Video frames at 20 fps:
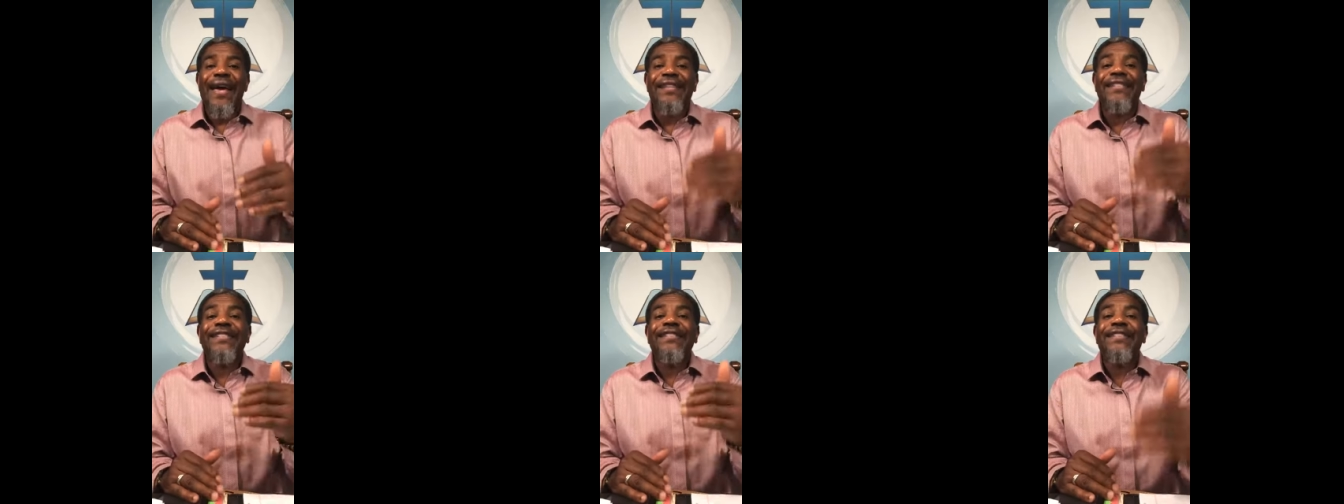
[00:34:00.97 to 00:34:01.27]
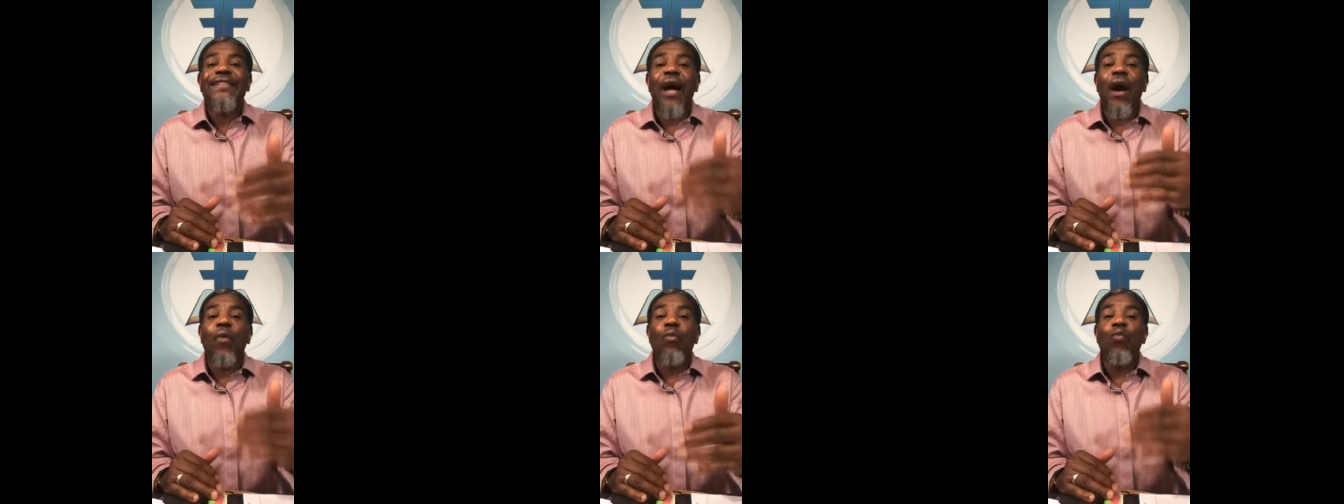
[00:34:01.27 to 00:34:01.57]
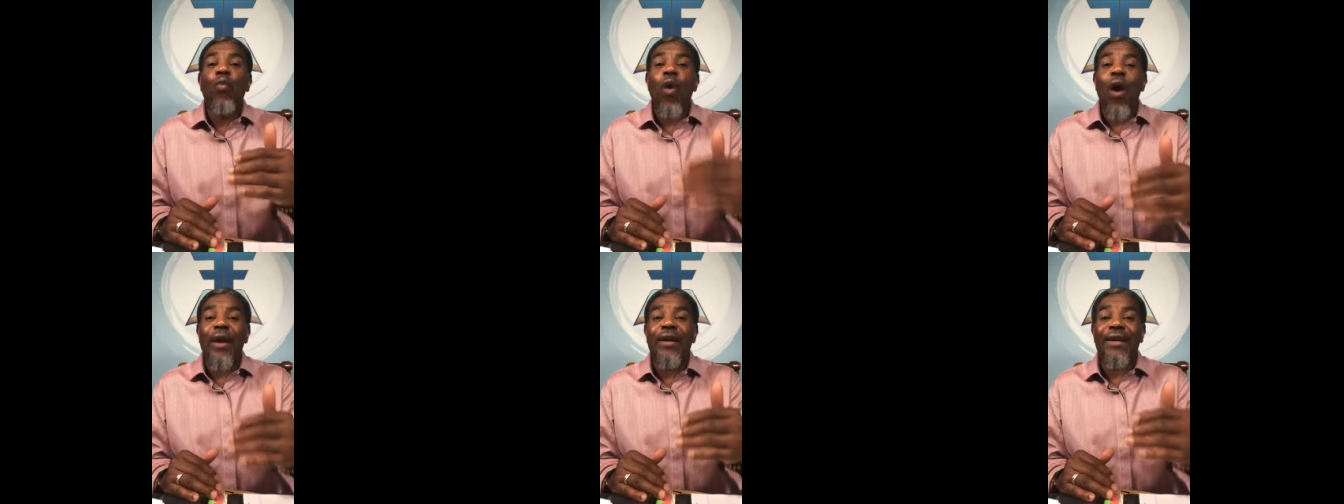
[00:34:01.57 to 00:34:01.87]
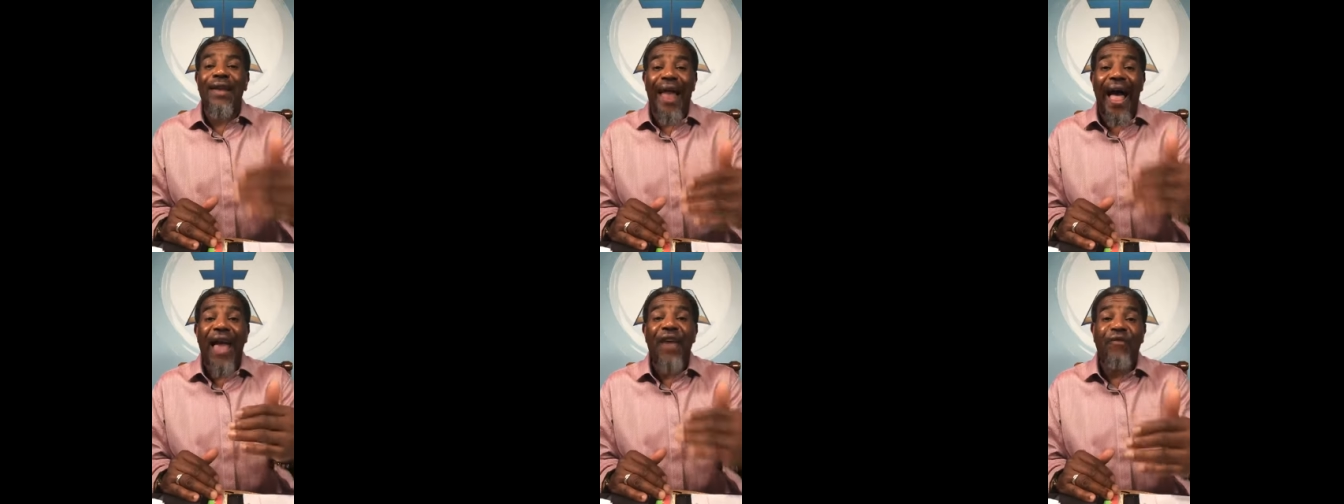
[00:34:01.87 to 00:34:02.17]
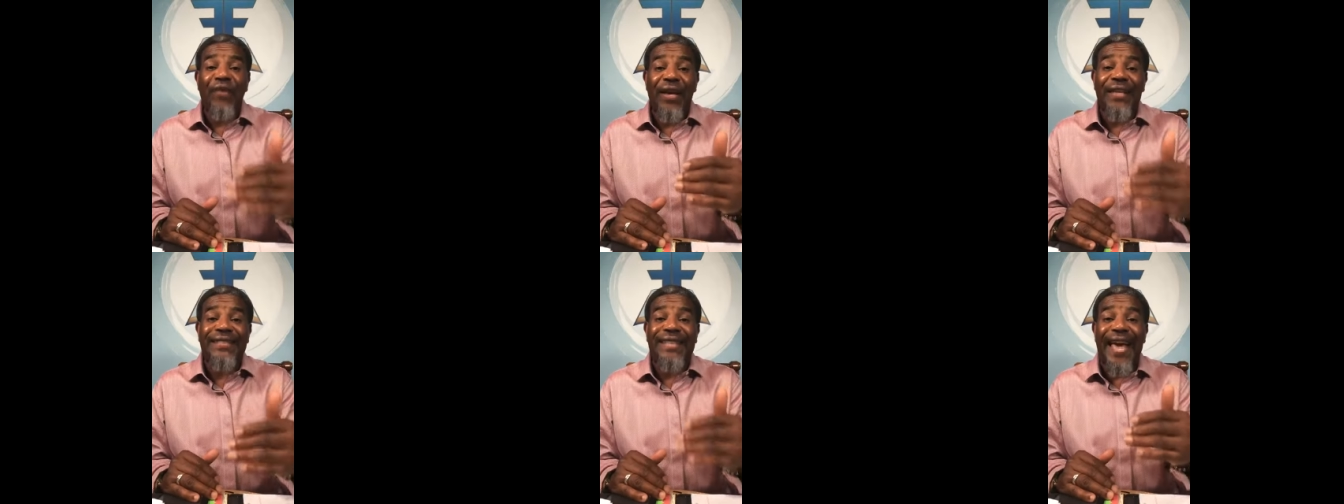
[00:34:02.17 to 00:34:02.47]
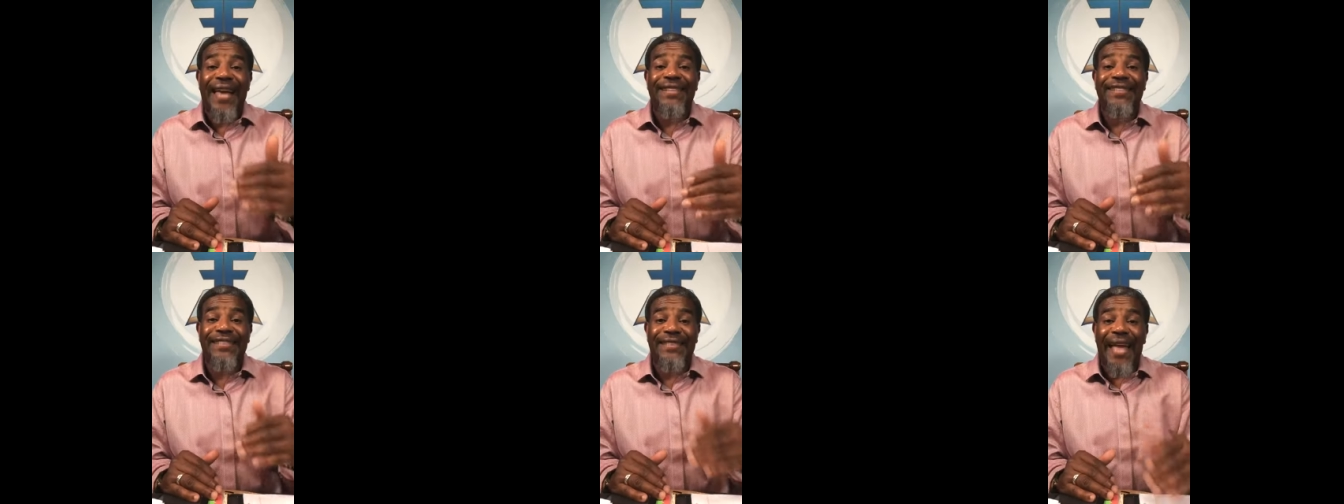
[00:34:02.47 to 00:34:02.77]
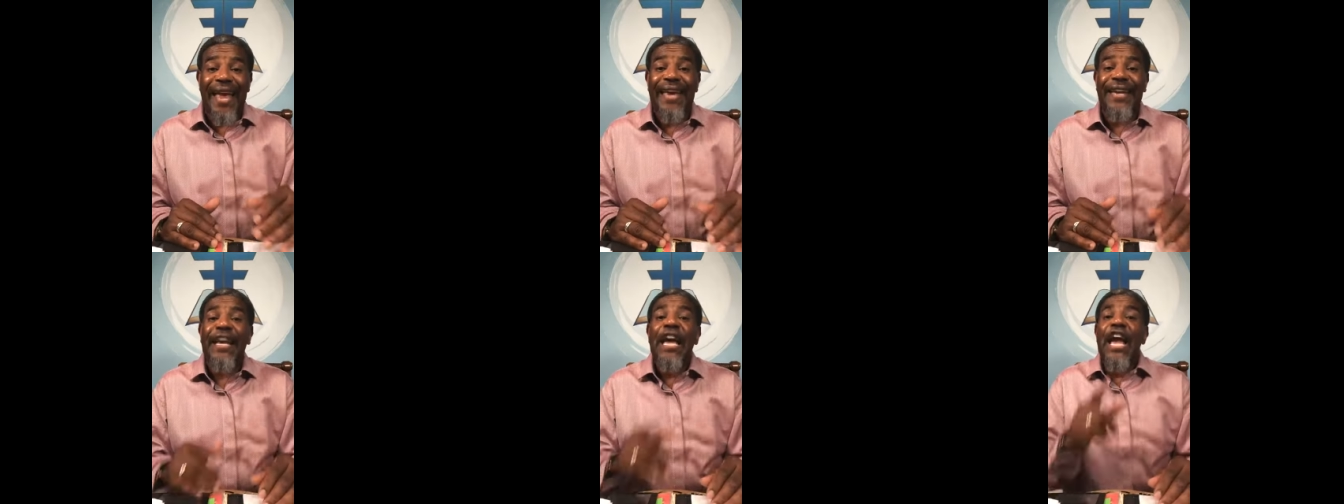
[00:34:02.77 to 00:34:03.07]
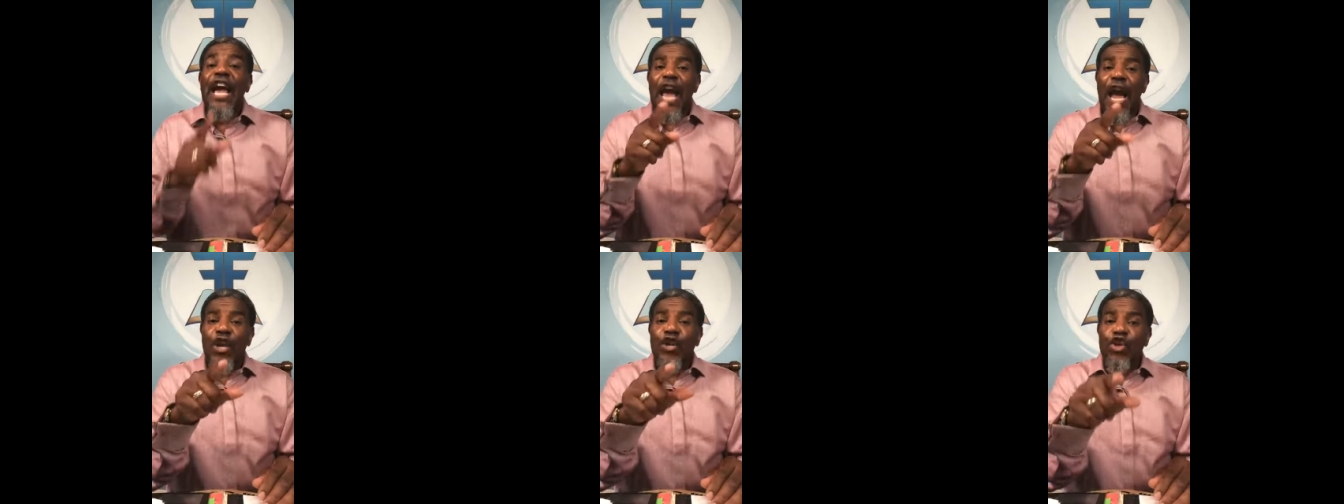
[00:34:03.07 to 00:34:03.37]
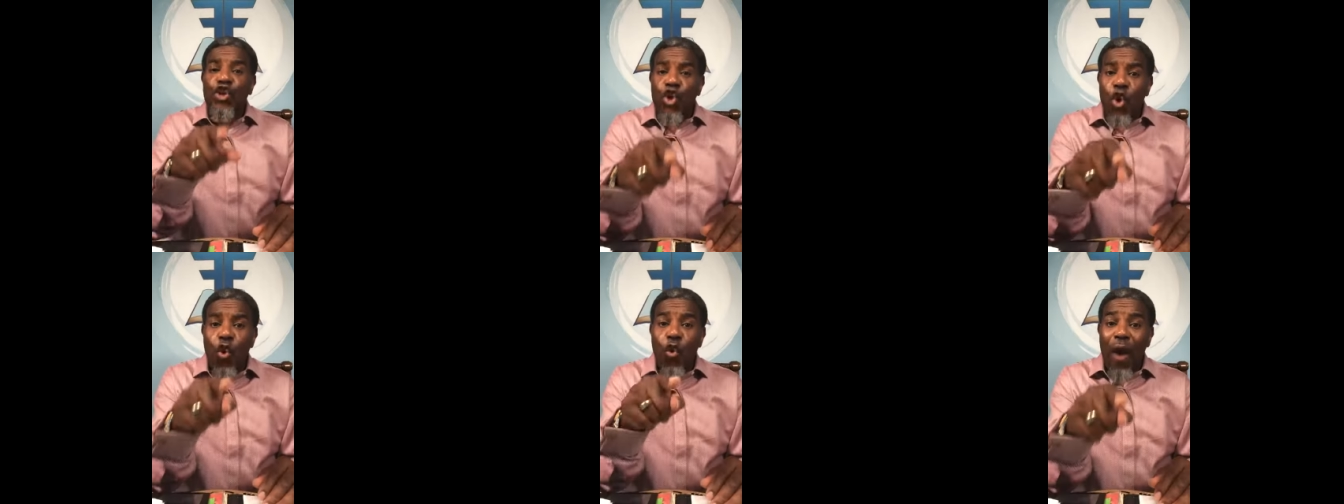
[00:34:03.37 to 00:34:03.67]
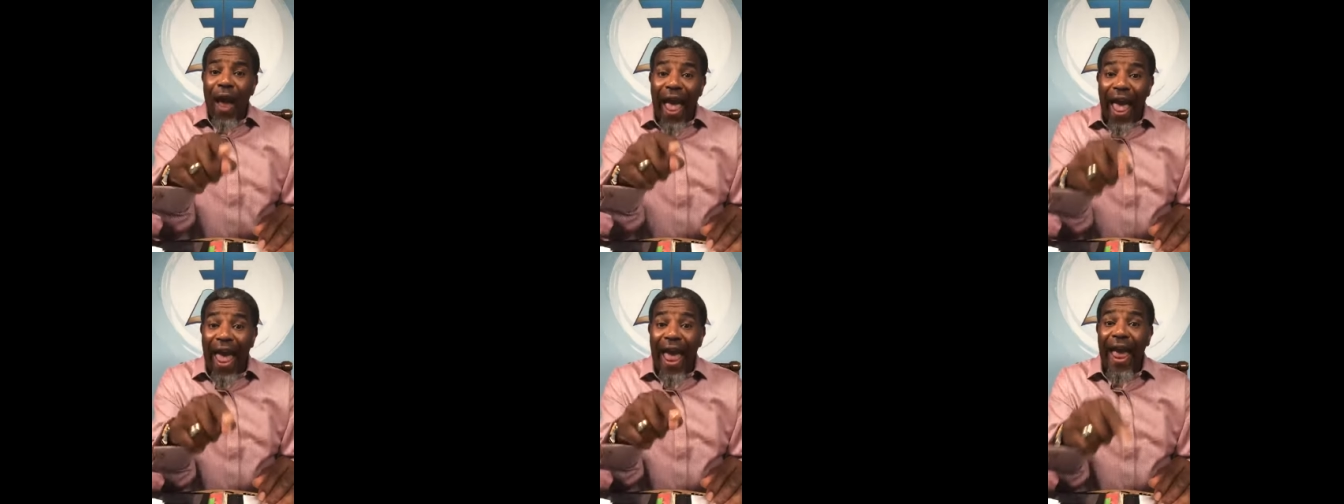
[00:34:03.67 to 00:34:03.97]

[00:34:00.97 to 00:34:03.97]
and someone's life is at stake and you